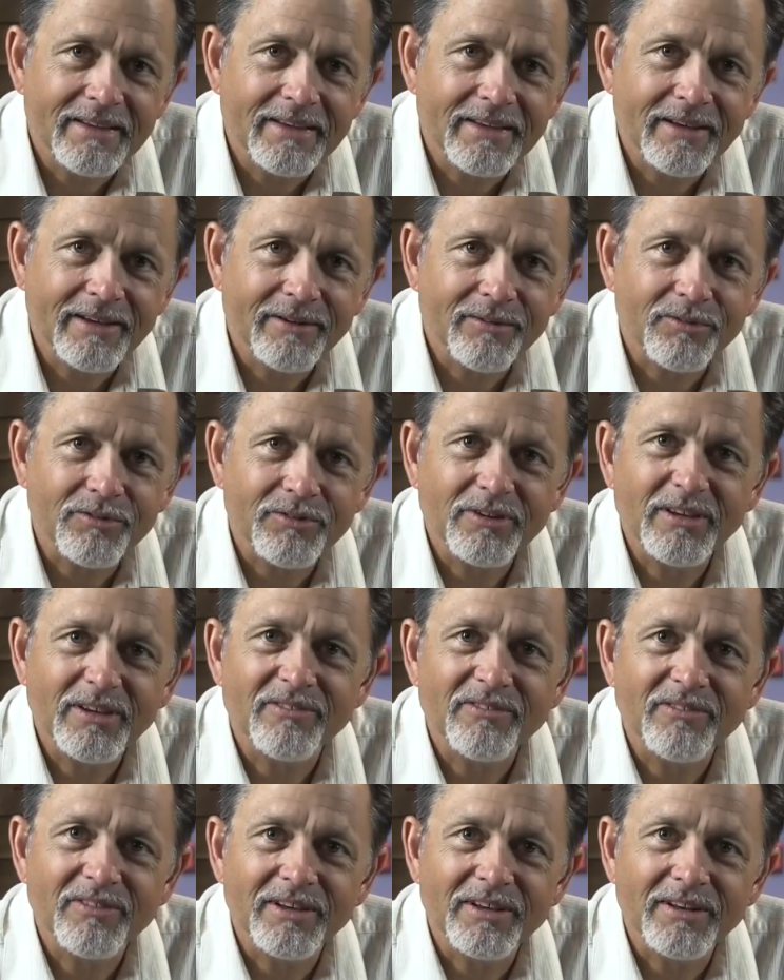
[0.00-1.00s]
And we'll see
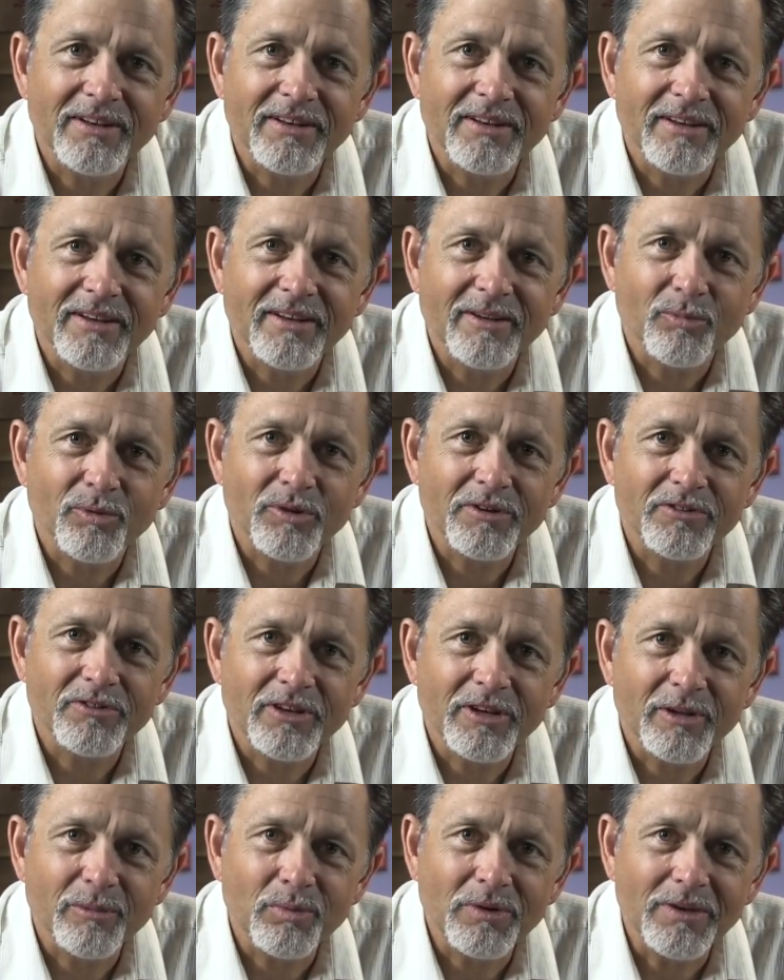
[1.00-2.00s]
if it brings
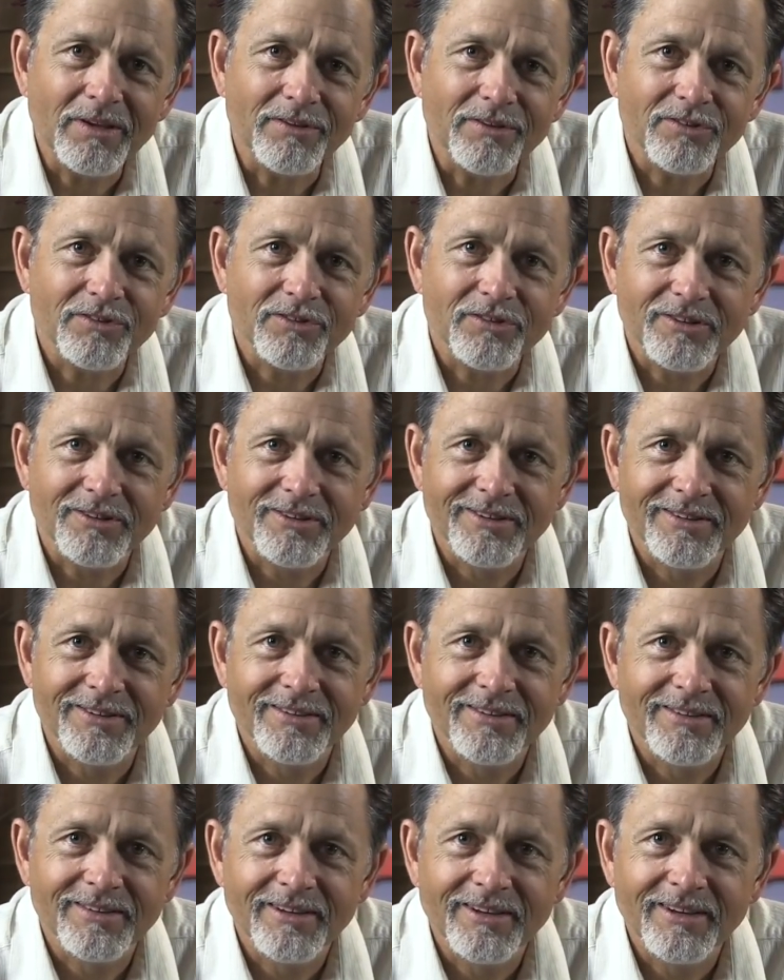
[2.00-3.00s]
any peace.
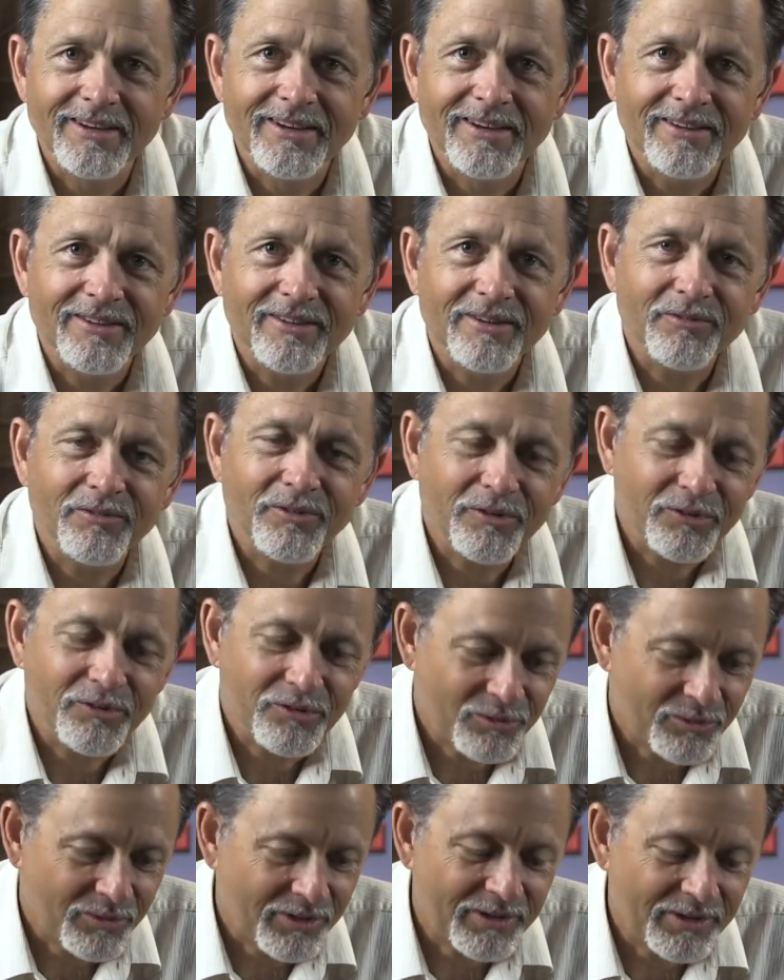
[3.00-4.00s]
The
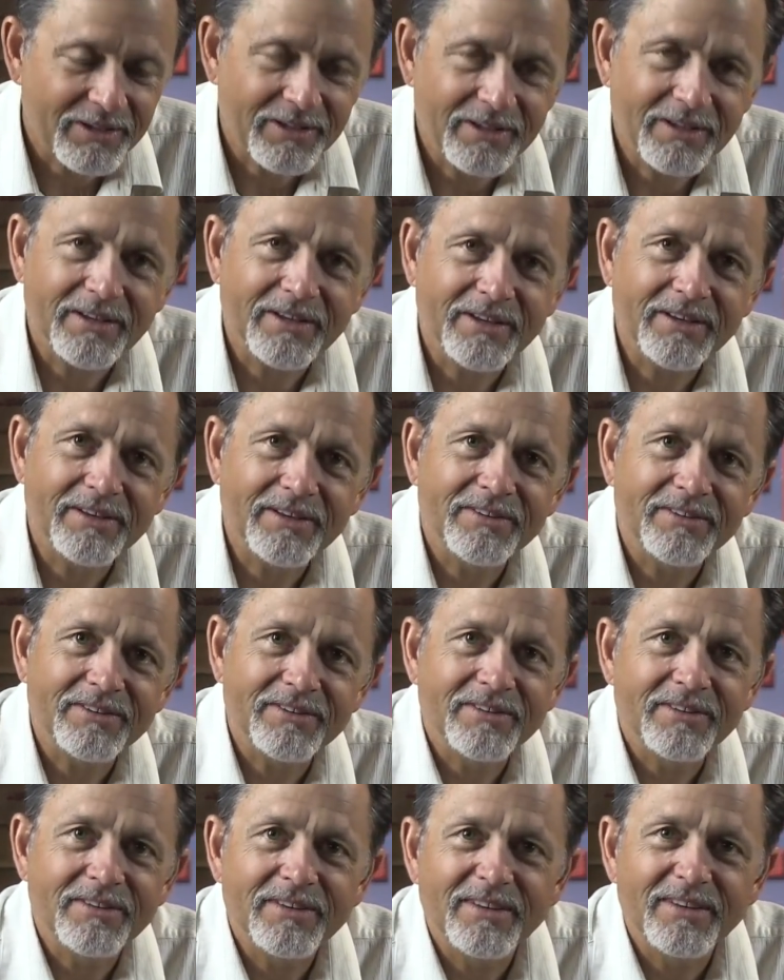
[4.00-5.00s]
first one
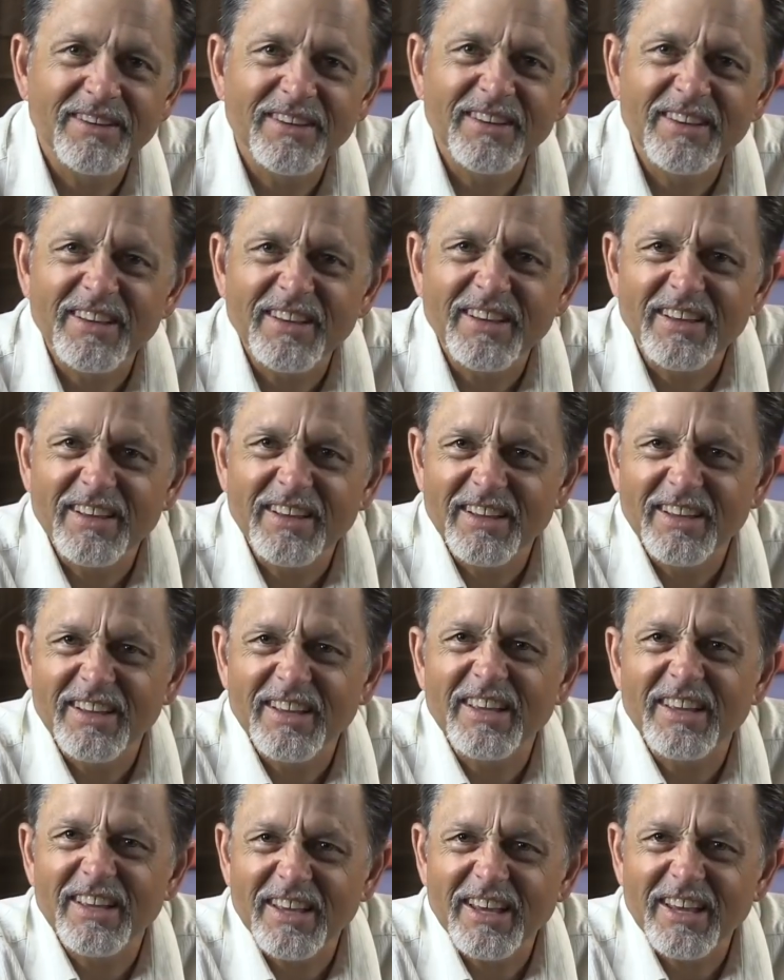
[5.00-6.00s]
is,
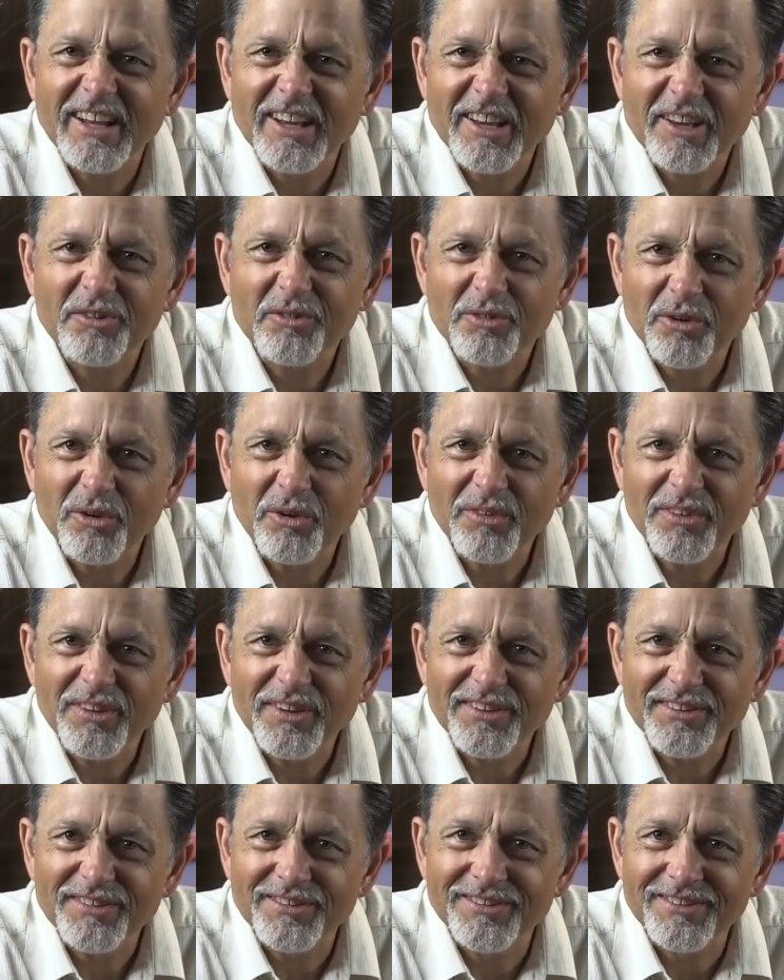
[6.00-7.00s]
can I control
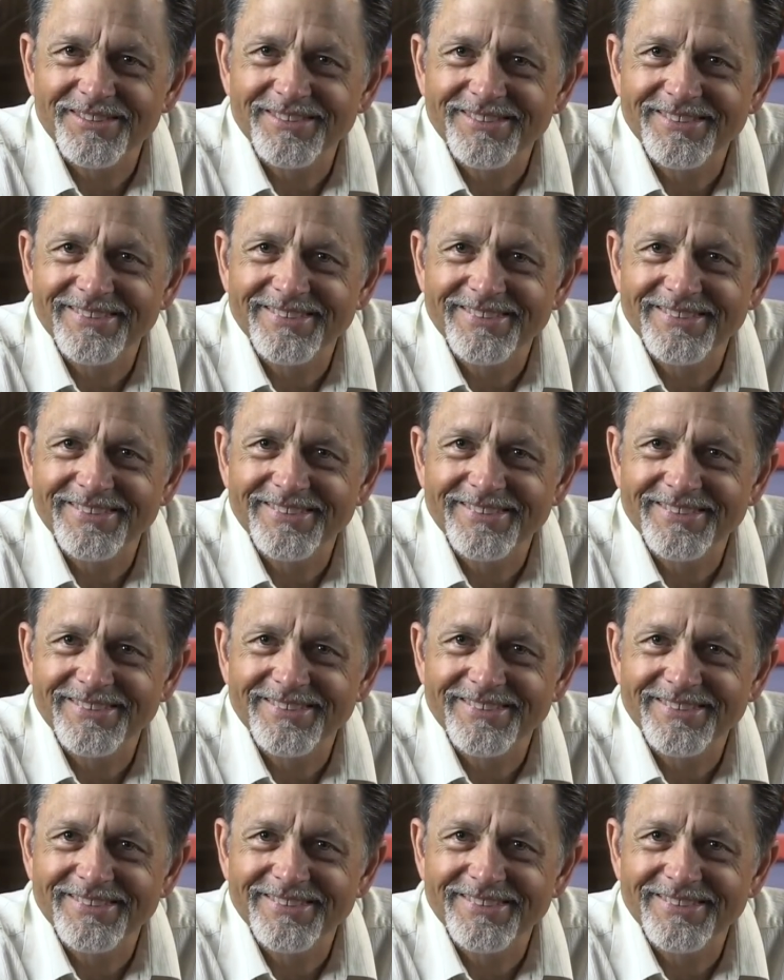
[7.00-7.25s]
this?